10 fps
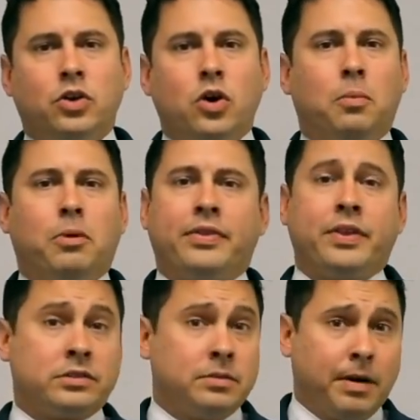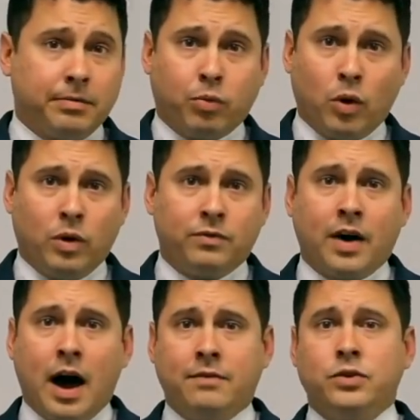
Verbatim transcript: no breath test above 0.15,